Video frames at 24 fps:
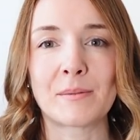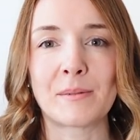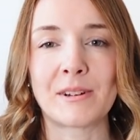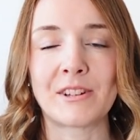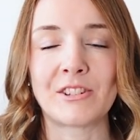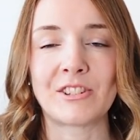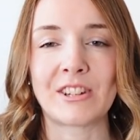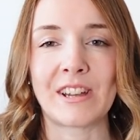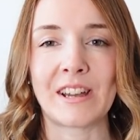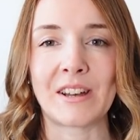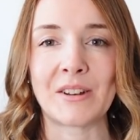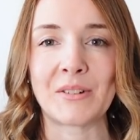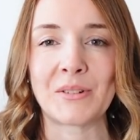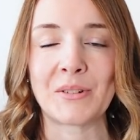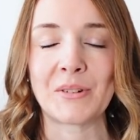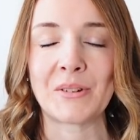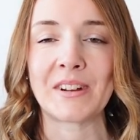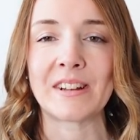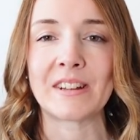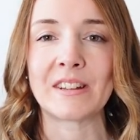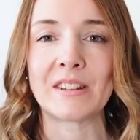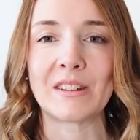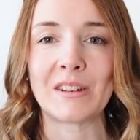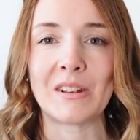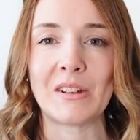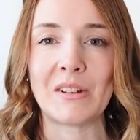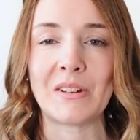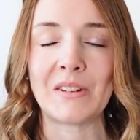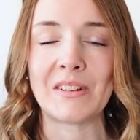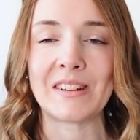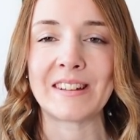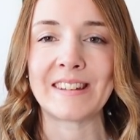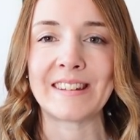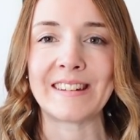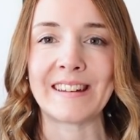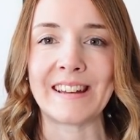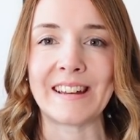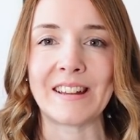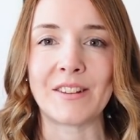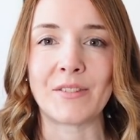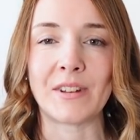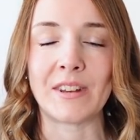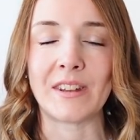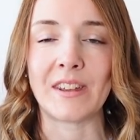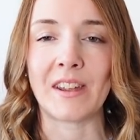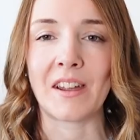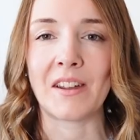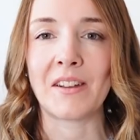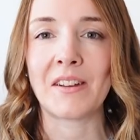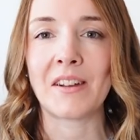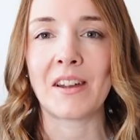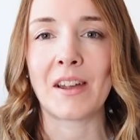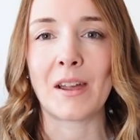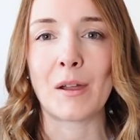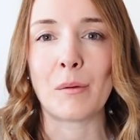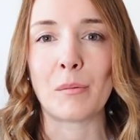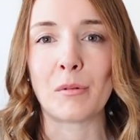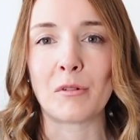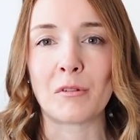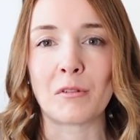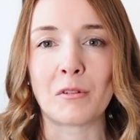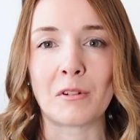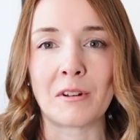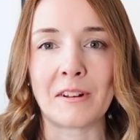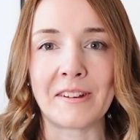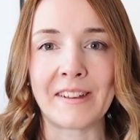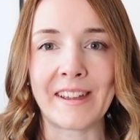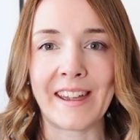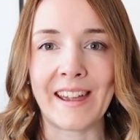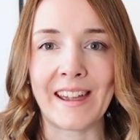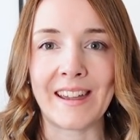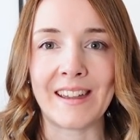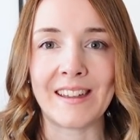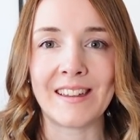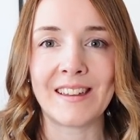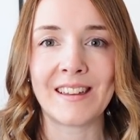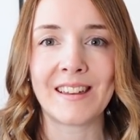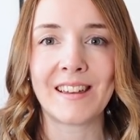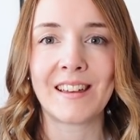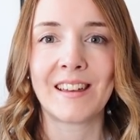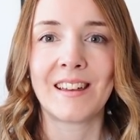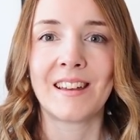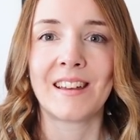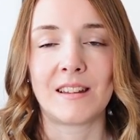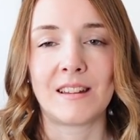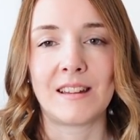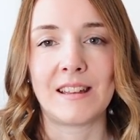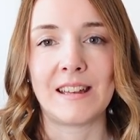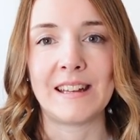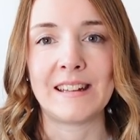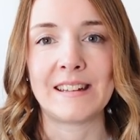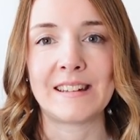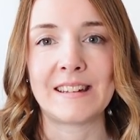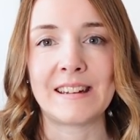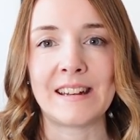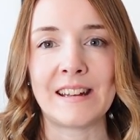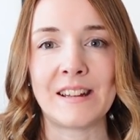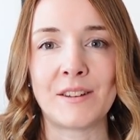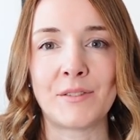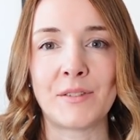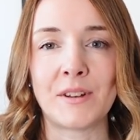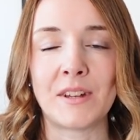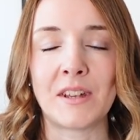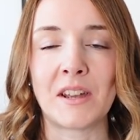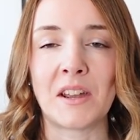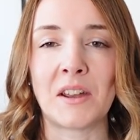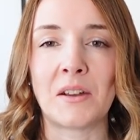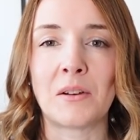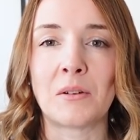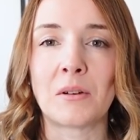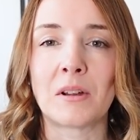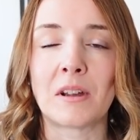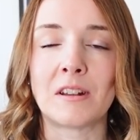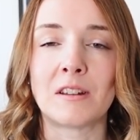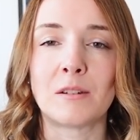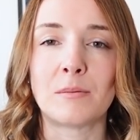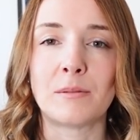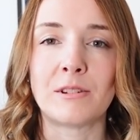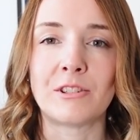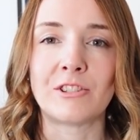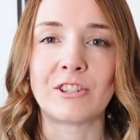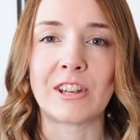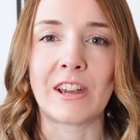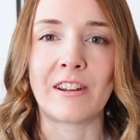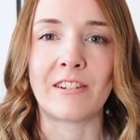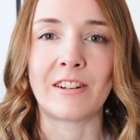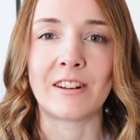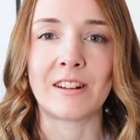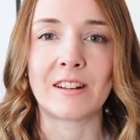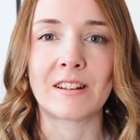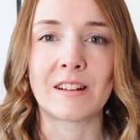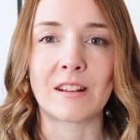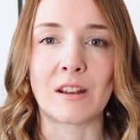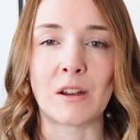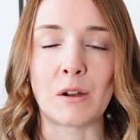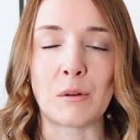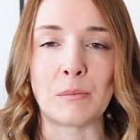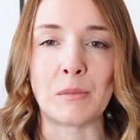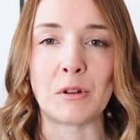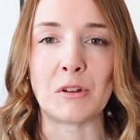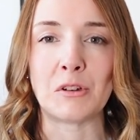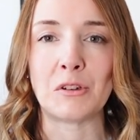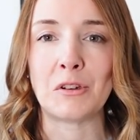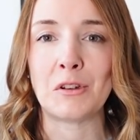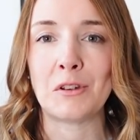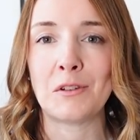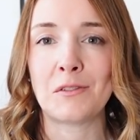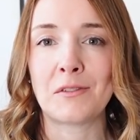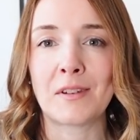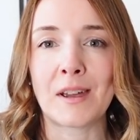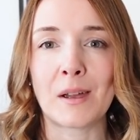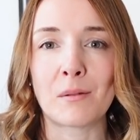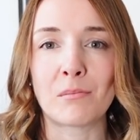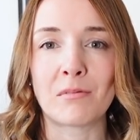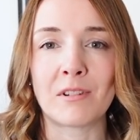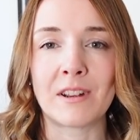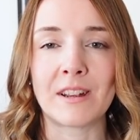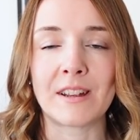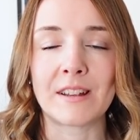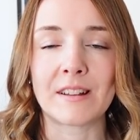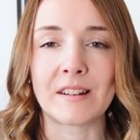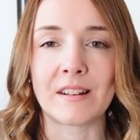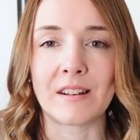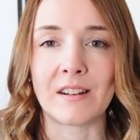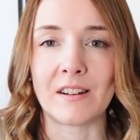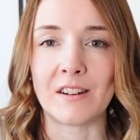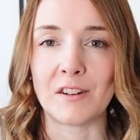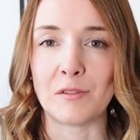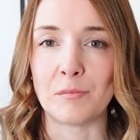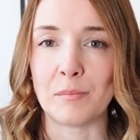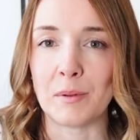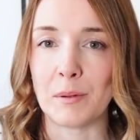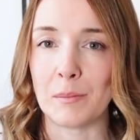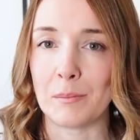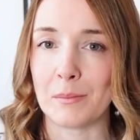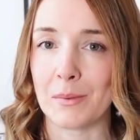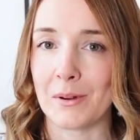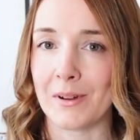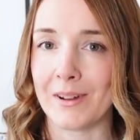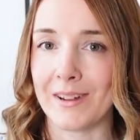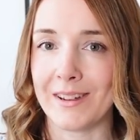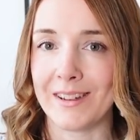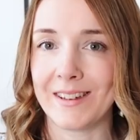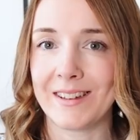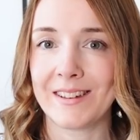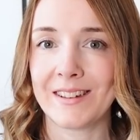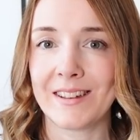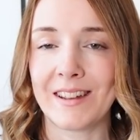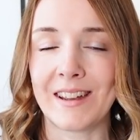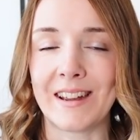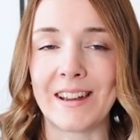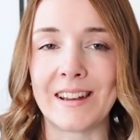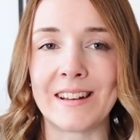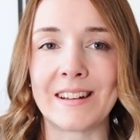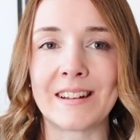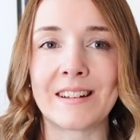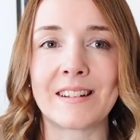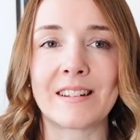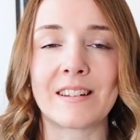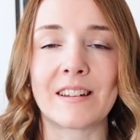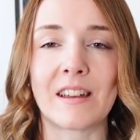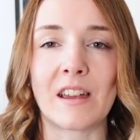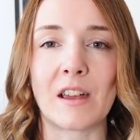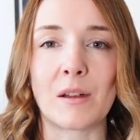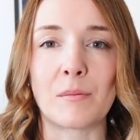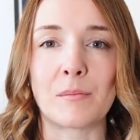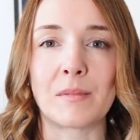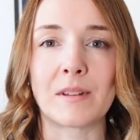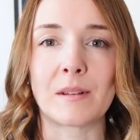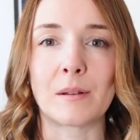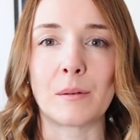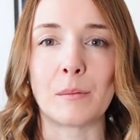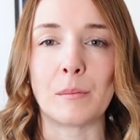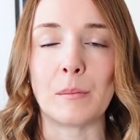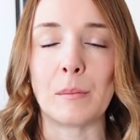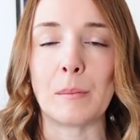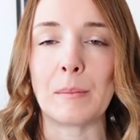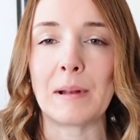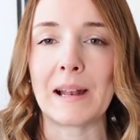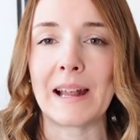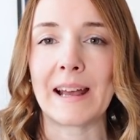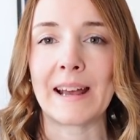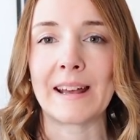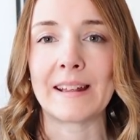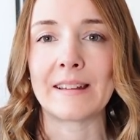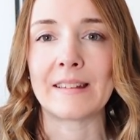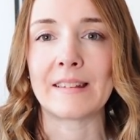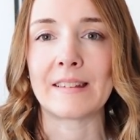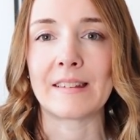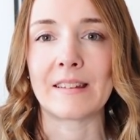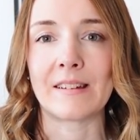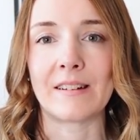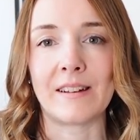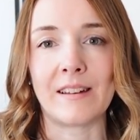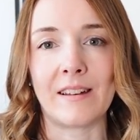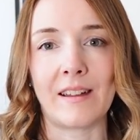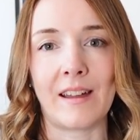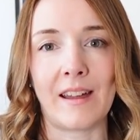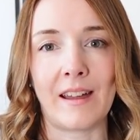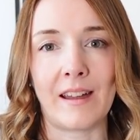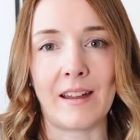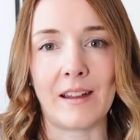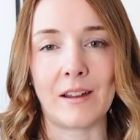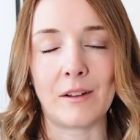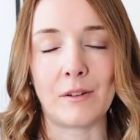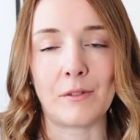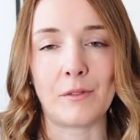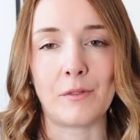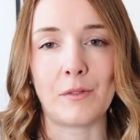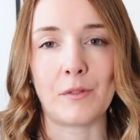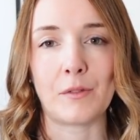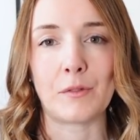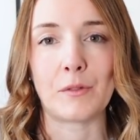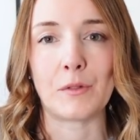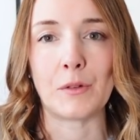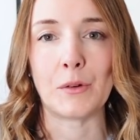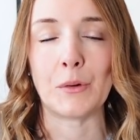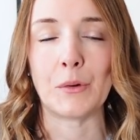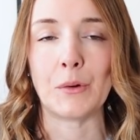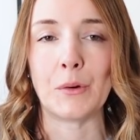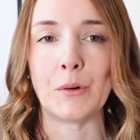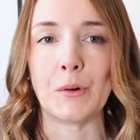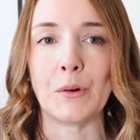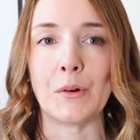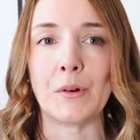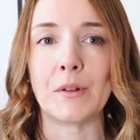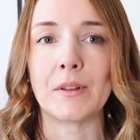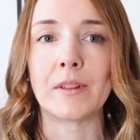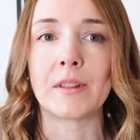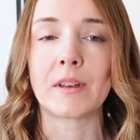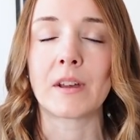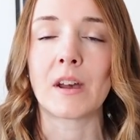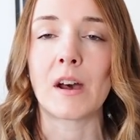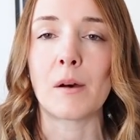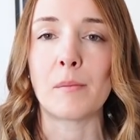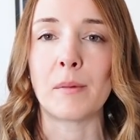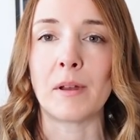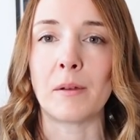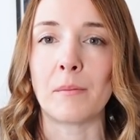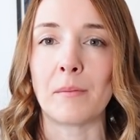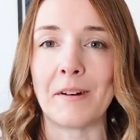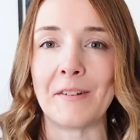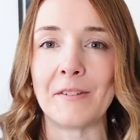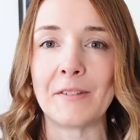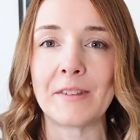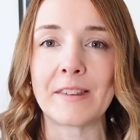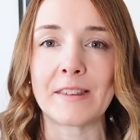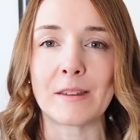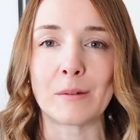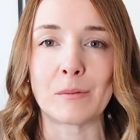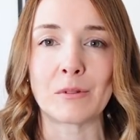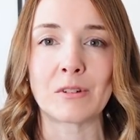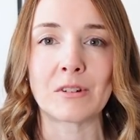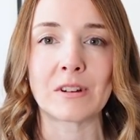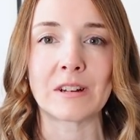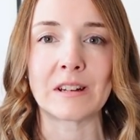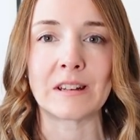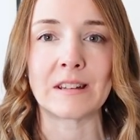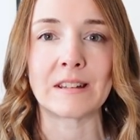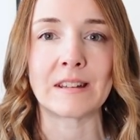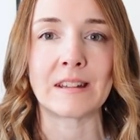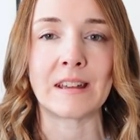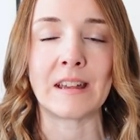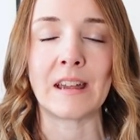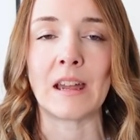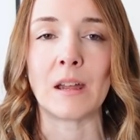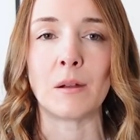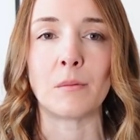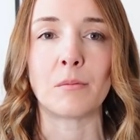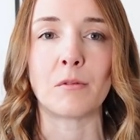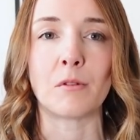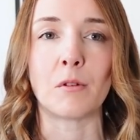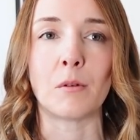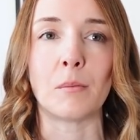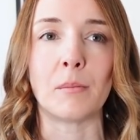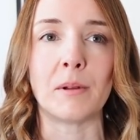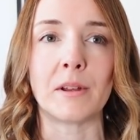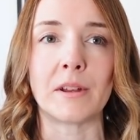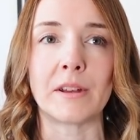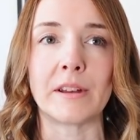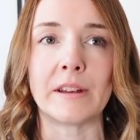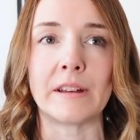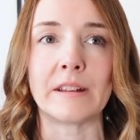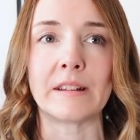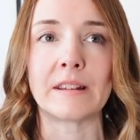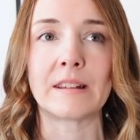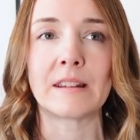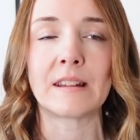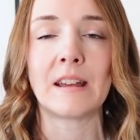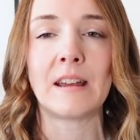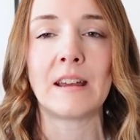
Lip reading: my channel and to today's video. I hope you're all okay. In today's video, I'm going to be sharing some new fabrics that I've been buying and some plans that I have for the coming months. I'm not going to say April because